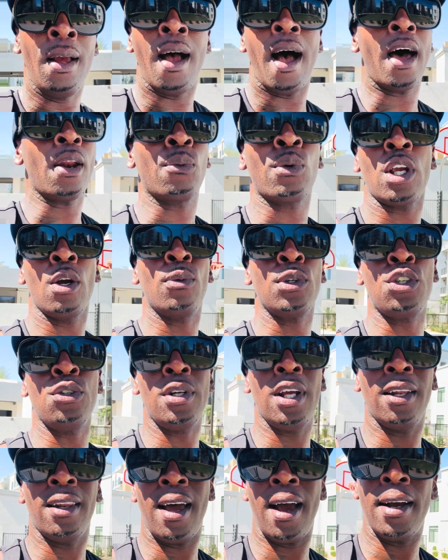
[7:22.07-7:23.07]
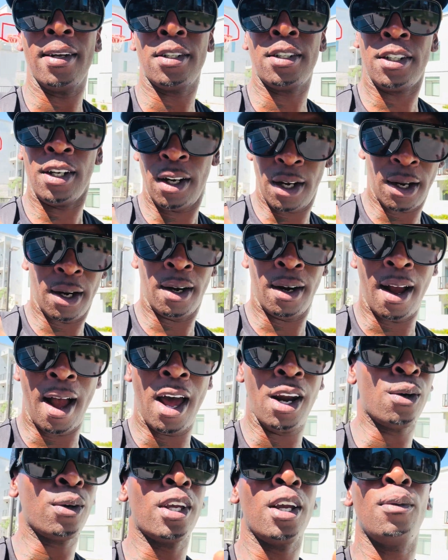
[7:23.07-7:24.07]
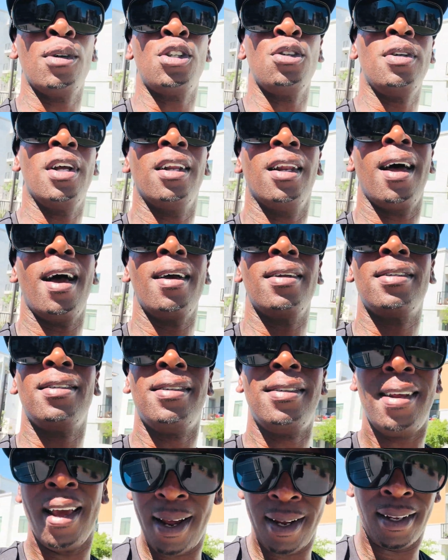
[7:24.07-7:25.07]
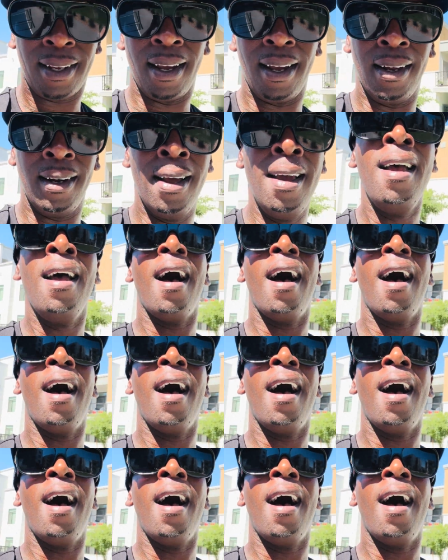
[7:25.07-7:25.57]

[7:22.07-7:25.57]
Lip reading: I don't care what you did last year. I don't care what you did last decade.